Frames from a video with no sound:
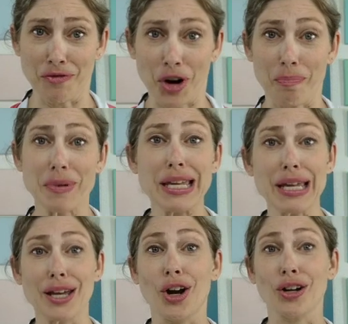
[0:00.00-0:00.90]
for a
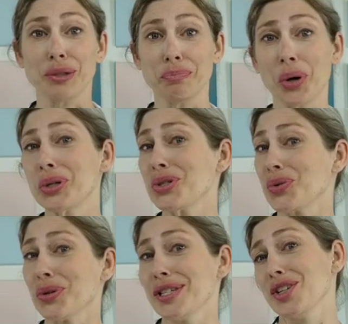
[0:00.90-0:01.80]
peek at our component
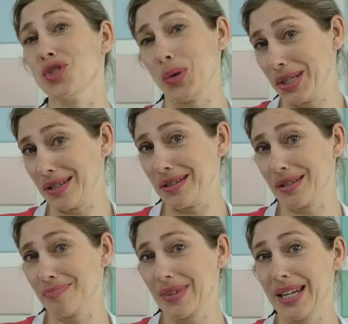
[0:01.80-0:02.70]
sourcing choices.